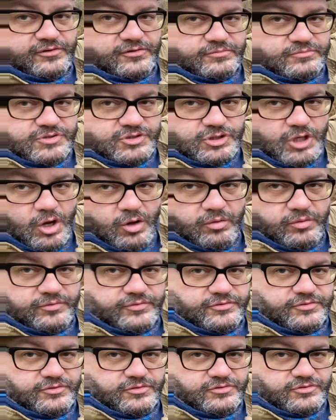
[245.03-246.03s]
some
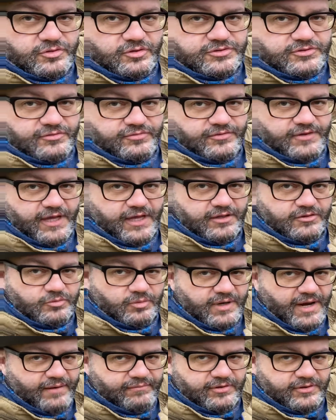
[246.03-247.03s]
stones, these sorts of things,
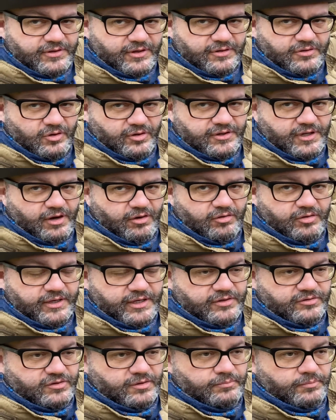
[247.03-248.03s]
whatever the North
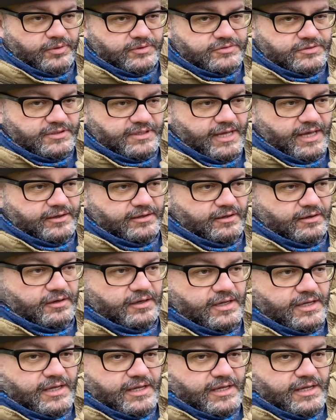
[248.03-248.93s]
Carolinians can put together.